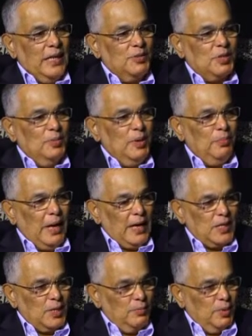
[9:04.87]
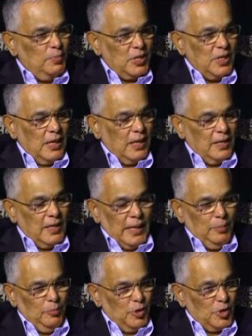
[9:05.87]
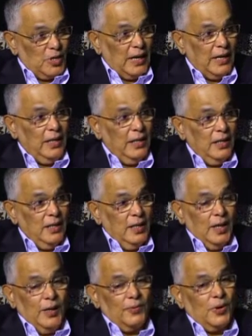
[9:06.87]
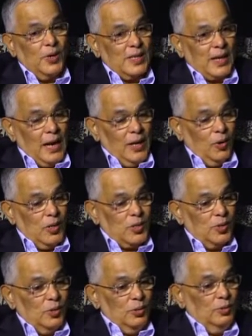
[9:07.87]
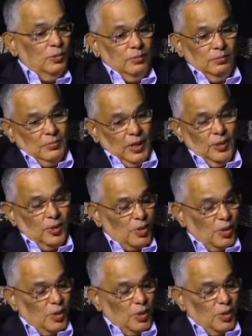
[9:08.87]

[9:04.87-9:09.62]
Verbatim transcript: gives me maximum st- uh, time to study. Yeah. Of course, I also do, you know,